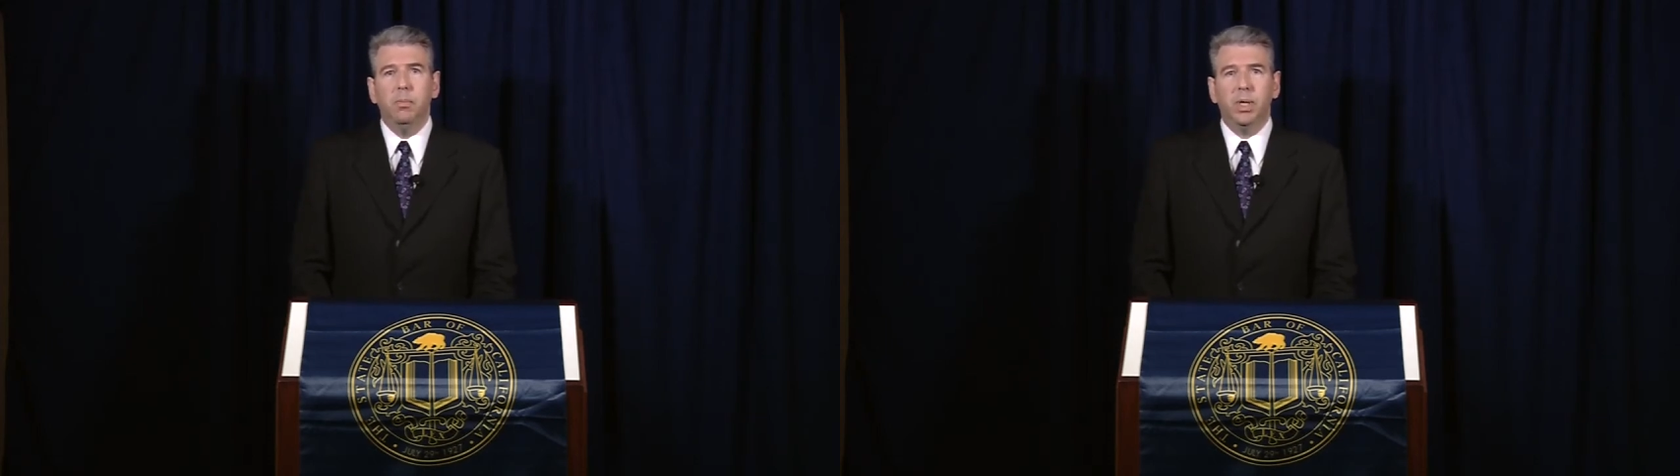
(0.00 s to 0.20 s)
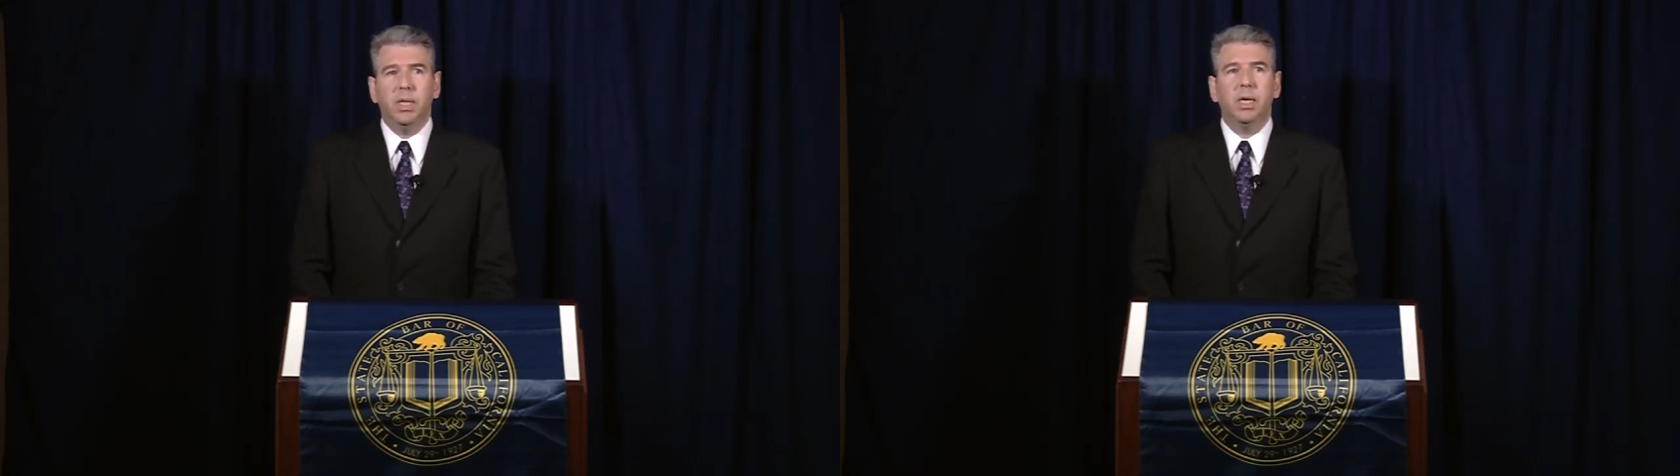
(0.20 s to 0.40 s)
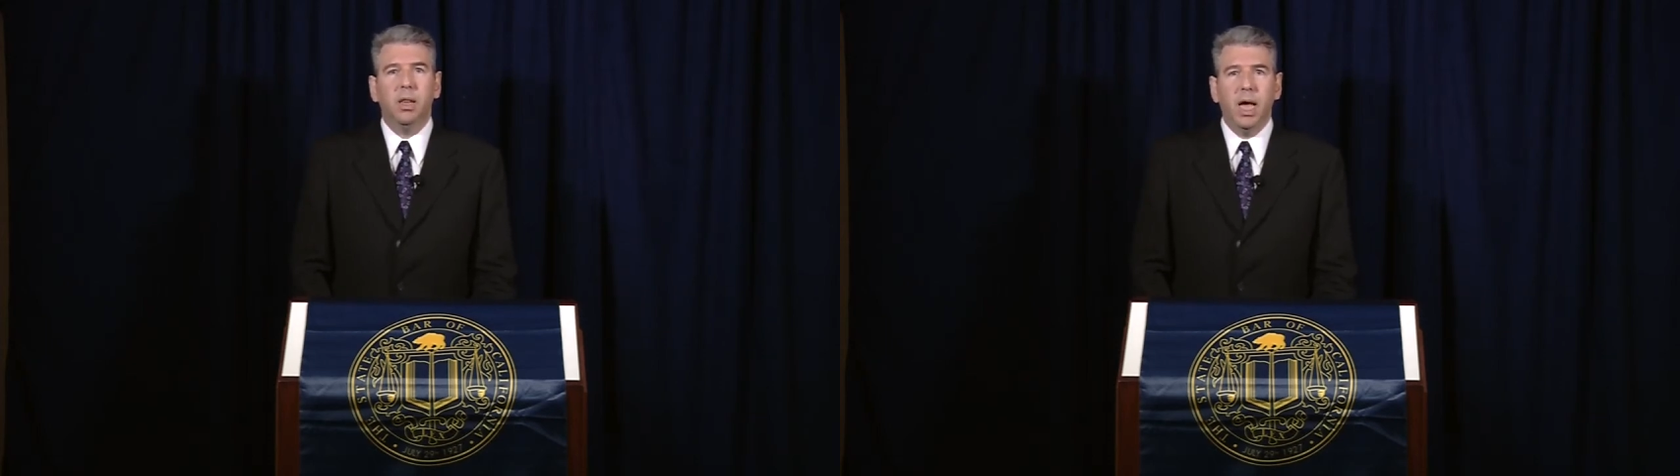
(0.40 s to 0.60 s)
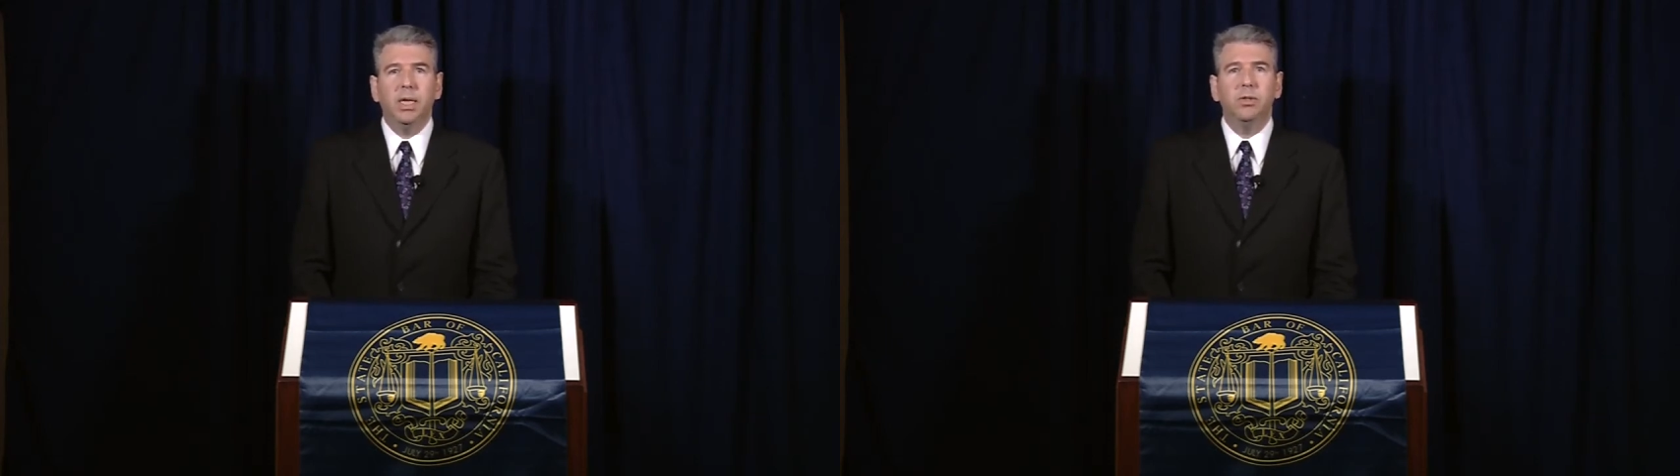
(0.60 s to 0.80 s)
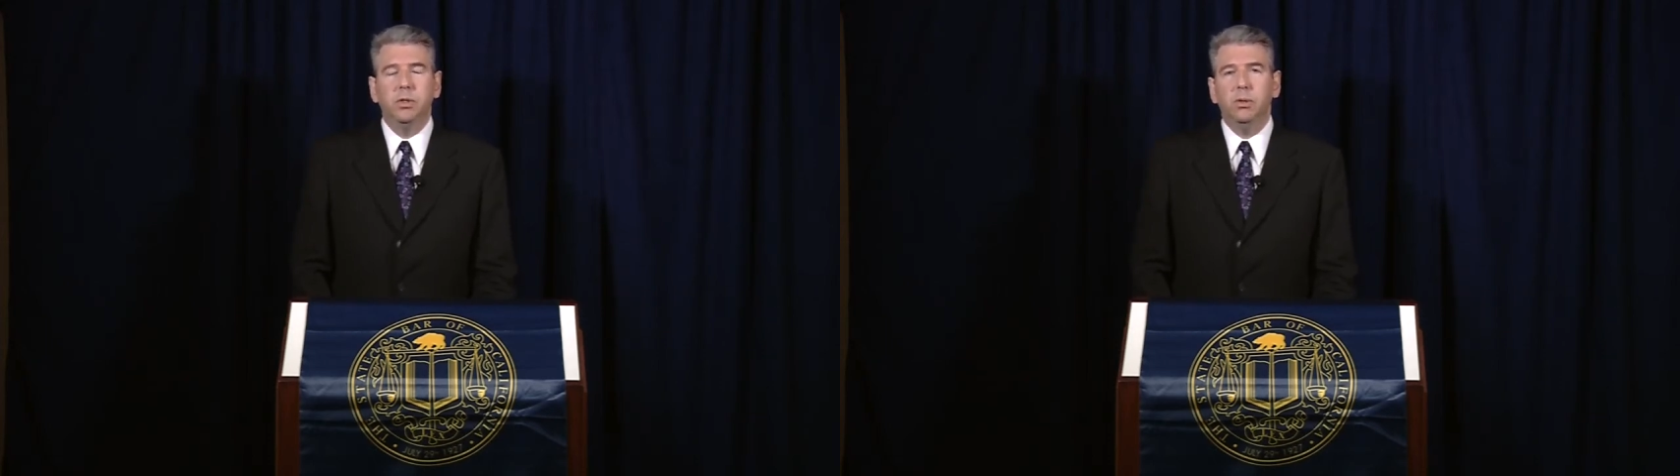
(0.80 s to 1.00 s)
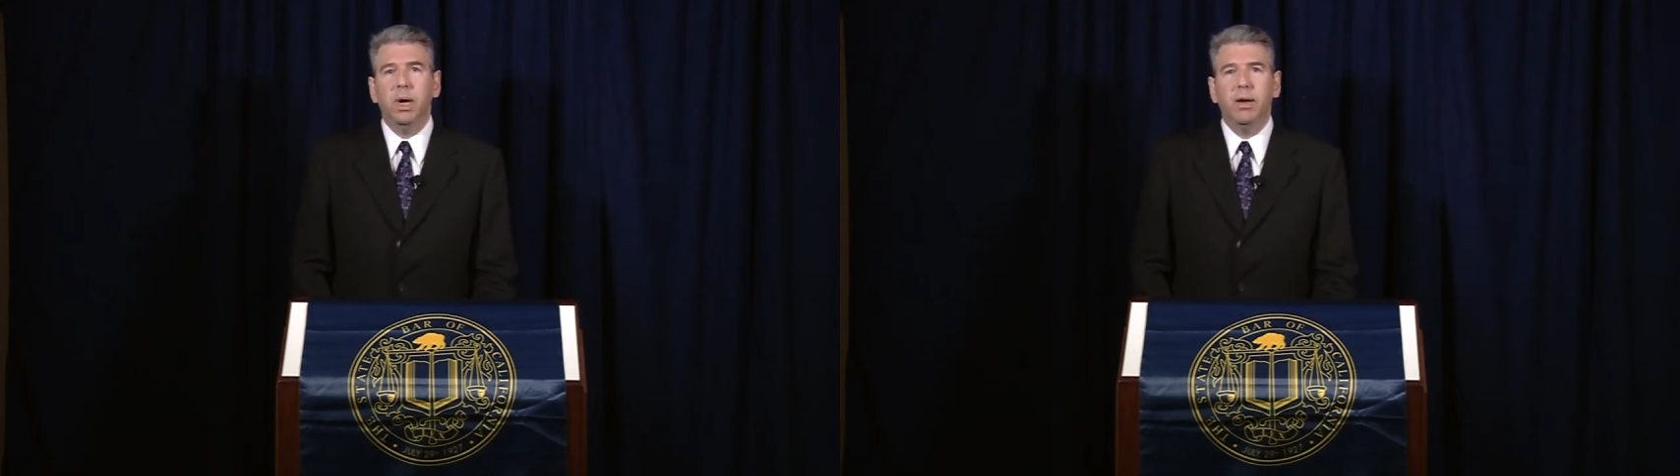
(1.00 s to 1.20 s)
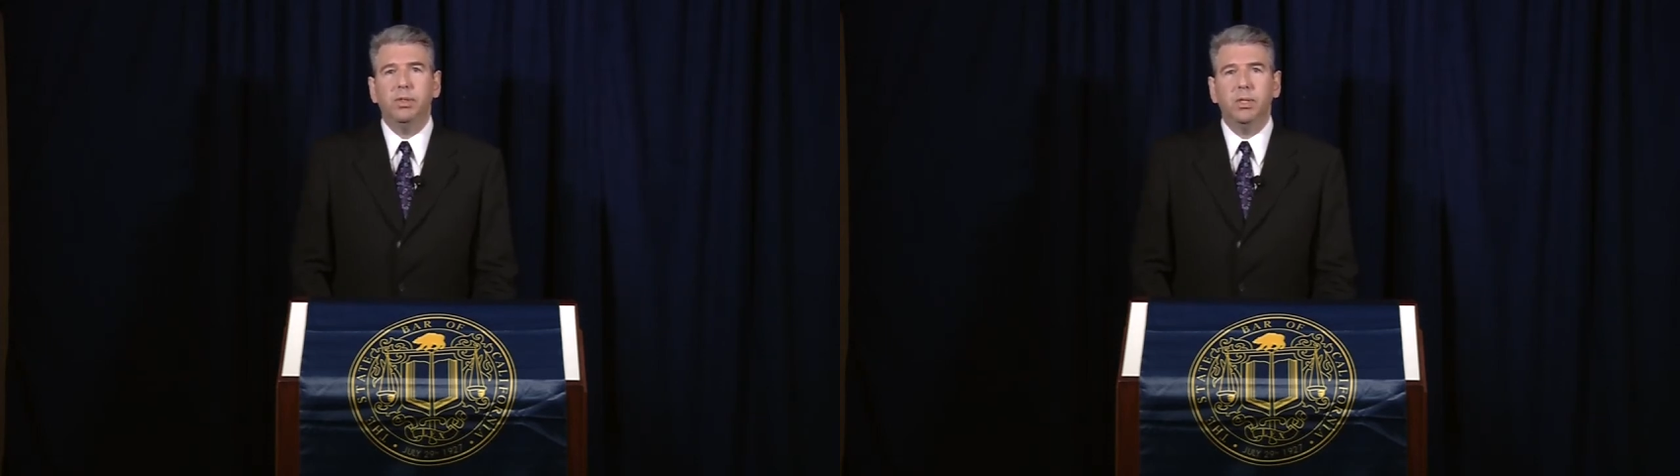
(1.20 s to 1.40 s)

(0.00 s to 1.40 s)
But the clients do have